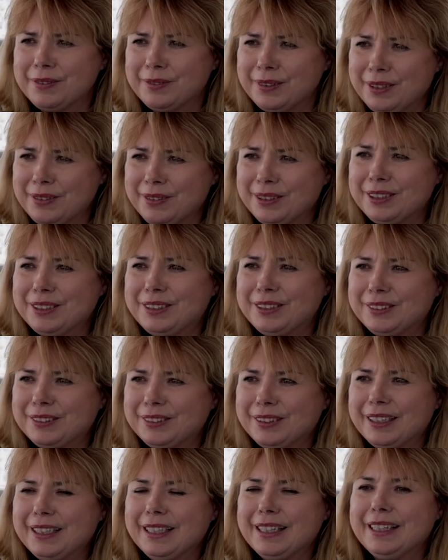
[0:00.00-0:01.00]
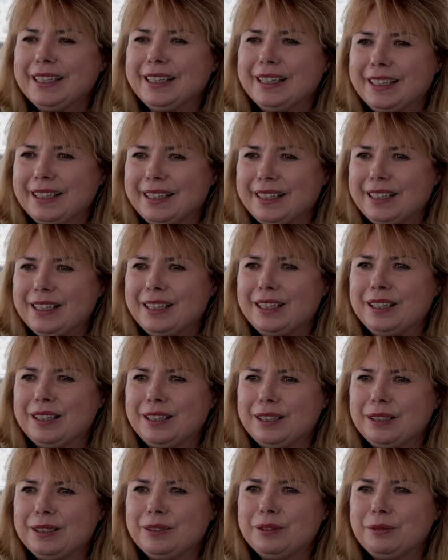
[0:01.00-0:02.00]
We want to.
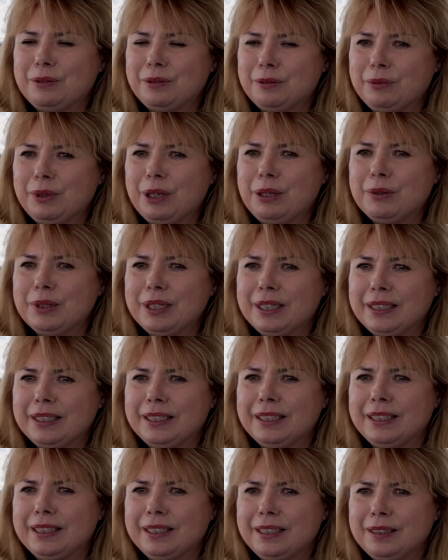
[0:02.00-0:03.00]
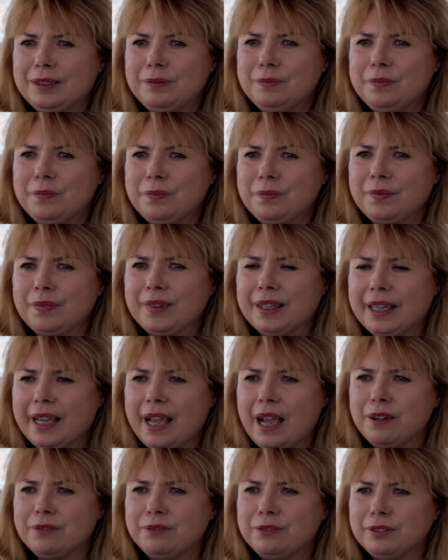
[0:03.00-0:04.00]
We will
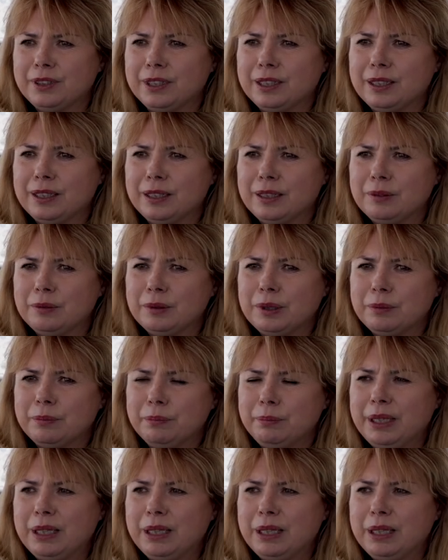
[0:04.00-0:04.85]
have a